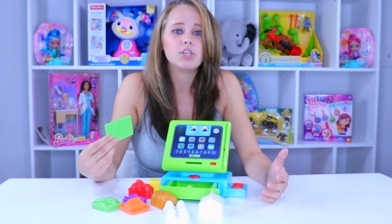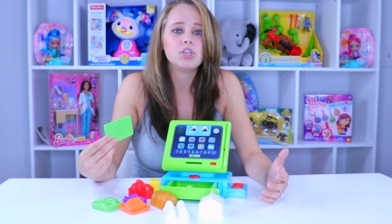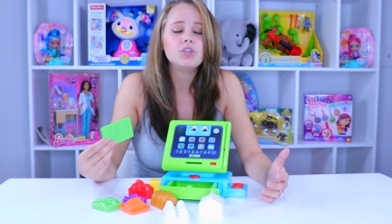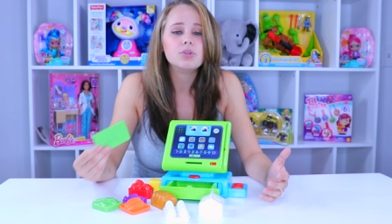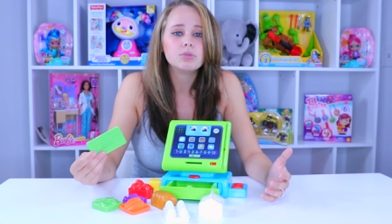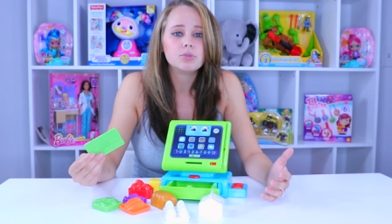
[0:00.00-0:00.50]
when
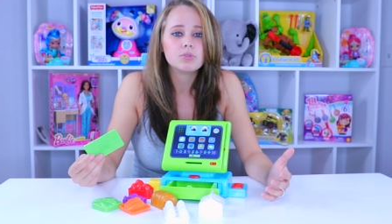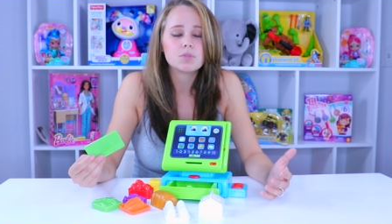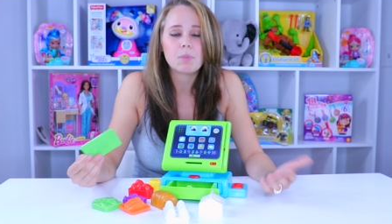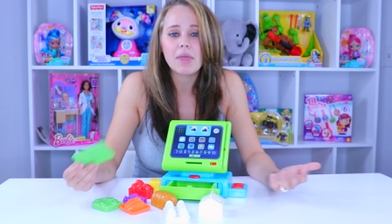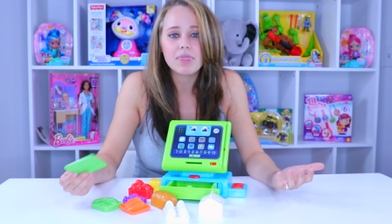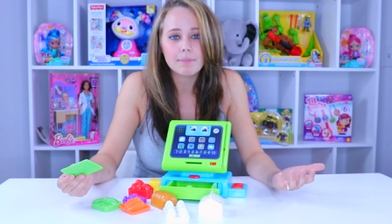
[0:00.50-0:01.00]
you
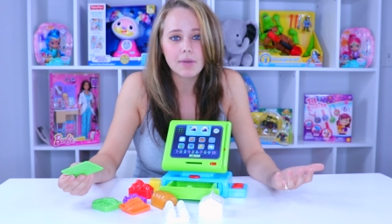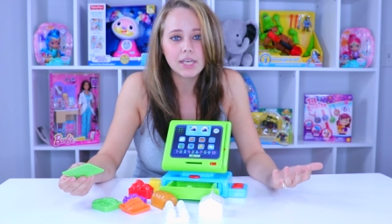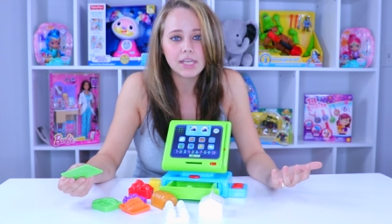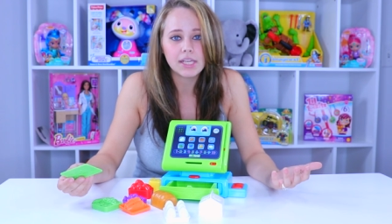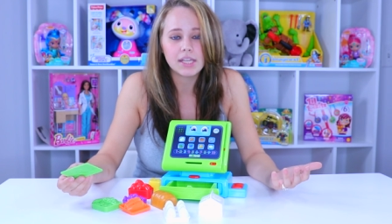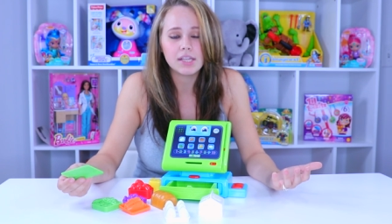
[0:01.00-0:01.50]
spend the
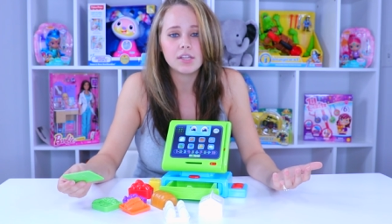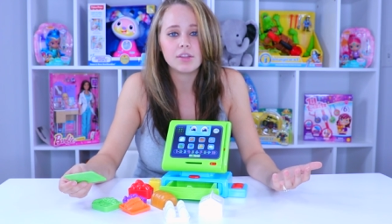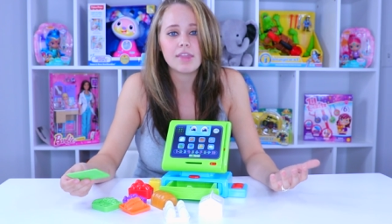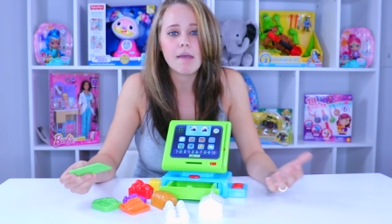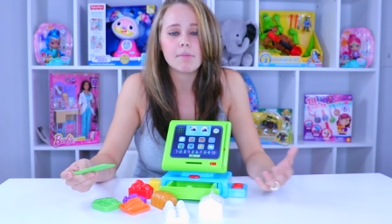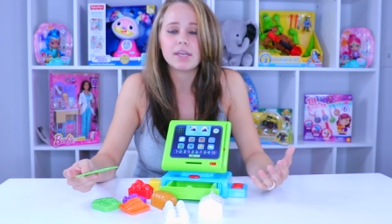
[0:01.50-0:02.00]
money,
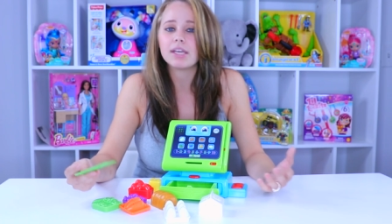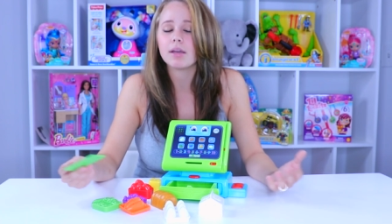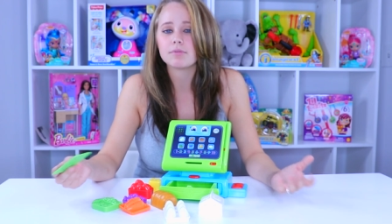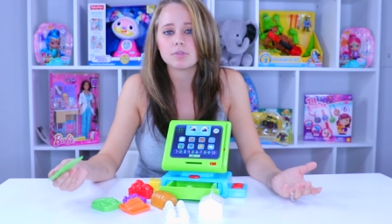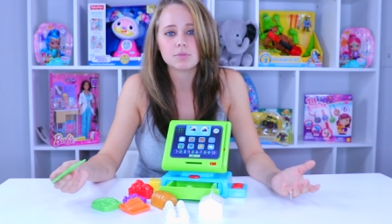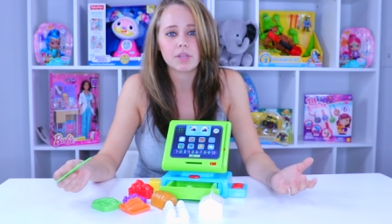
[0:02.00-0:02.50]
that money
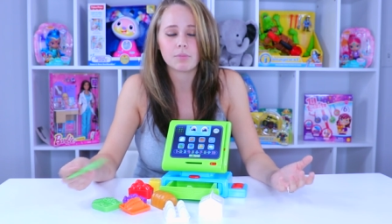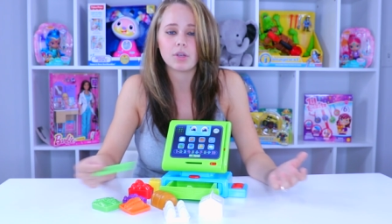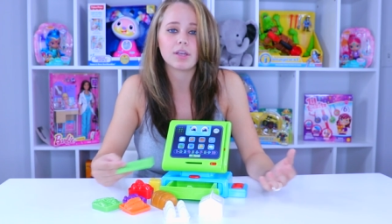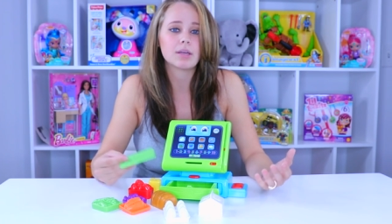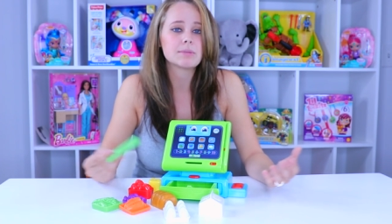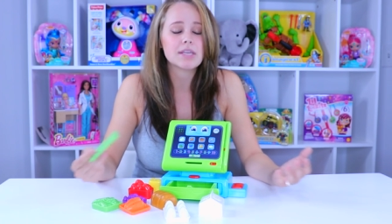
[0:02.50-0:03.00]
comes from
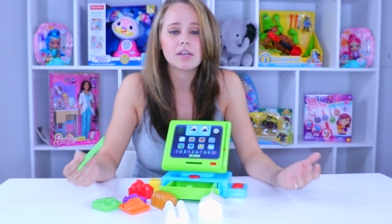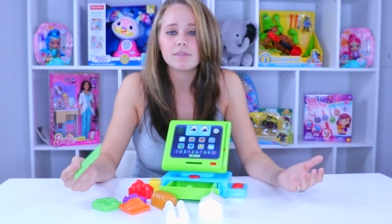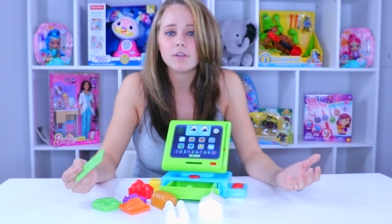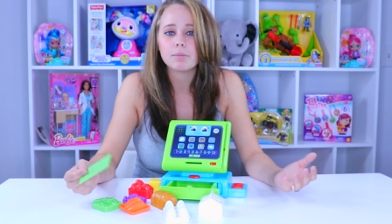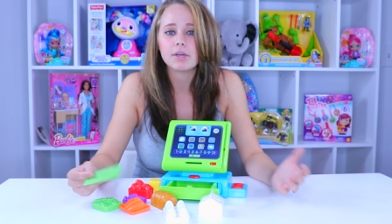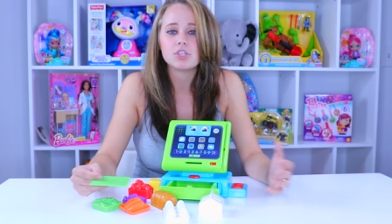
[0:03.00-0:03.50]
somewhere, it comes
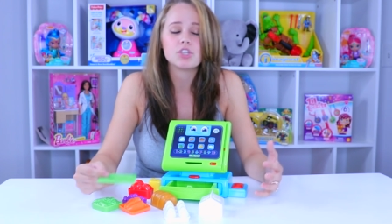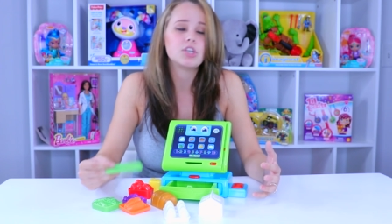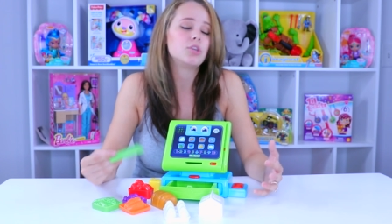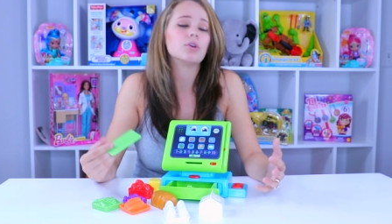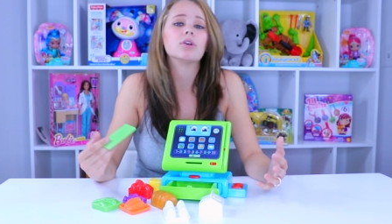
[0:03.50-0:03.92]
out of your budget.